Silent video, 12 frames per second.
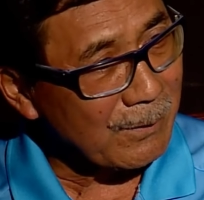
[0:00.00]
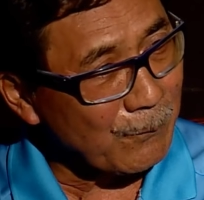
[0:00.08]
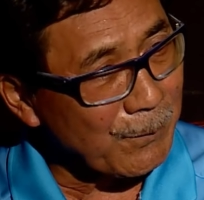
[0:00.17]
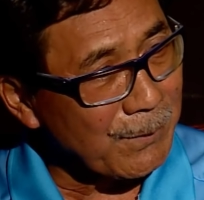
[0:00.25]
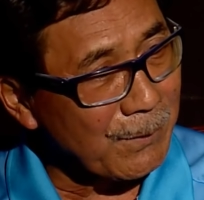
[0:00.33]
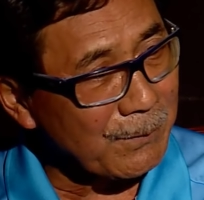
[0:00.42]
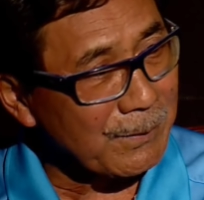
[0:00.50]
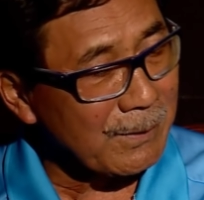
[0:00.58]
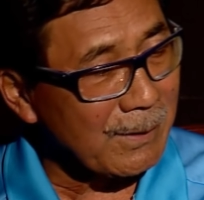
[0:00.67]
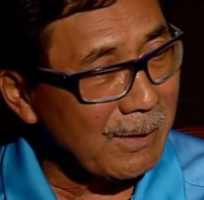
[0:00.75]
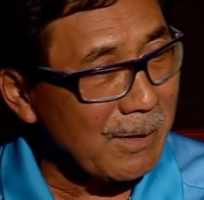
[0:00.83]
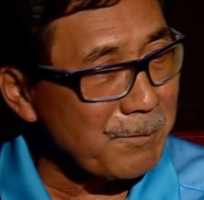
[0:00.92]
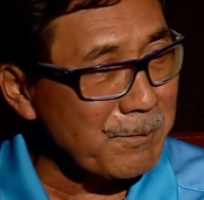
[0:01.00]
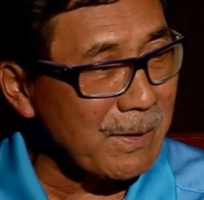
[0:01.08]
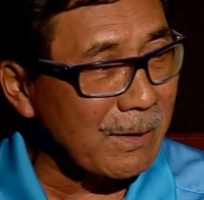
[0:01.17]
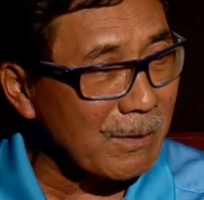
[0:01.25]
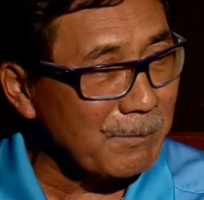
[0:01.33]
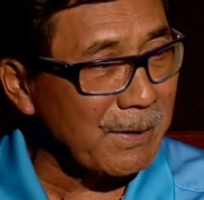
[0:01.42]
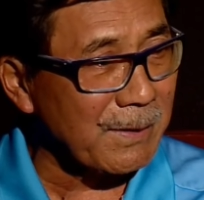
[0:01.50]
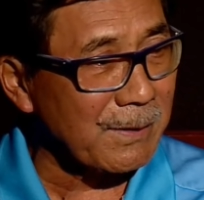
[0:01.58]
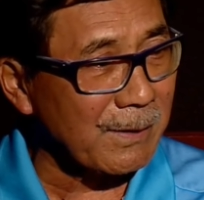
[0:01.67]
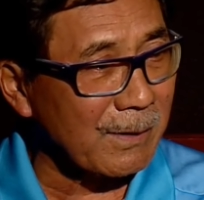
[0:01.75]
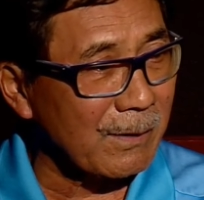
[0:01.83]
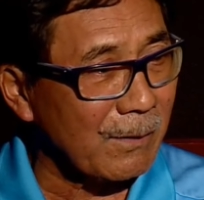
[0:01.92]
without me
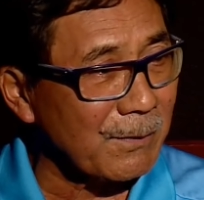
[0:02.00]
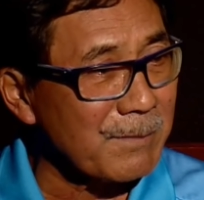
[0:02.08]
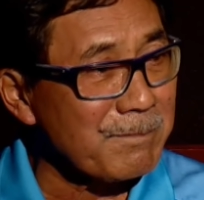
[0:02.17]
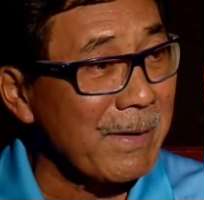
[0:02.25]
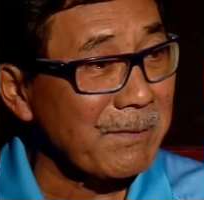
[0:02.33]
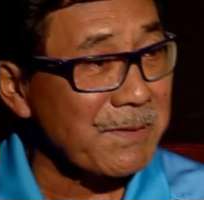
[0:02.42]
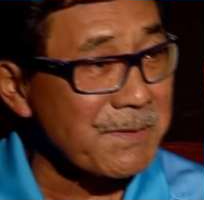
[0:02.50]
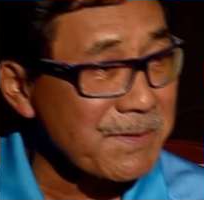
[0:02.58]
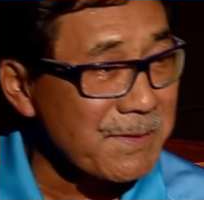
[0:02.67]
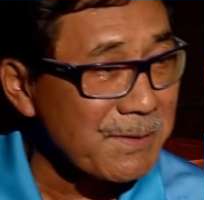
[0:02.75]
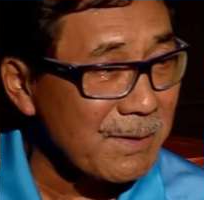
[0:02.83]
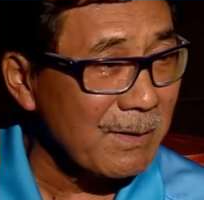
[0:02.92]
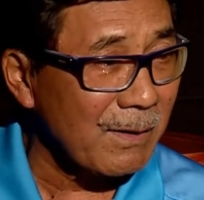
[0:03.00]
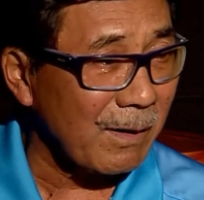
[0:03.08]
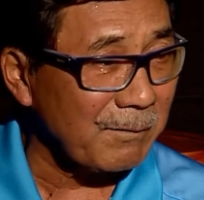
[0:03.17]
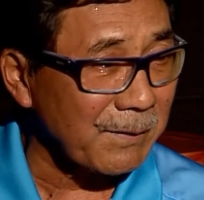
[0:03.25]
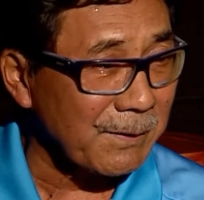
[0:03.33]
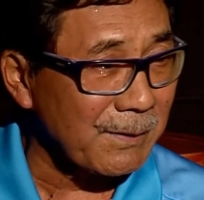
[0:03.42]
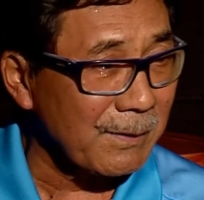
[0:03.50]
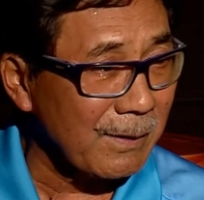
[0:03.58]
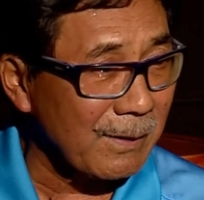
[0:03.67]
commenting on the merits of it.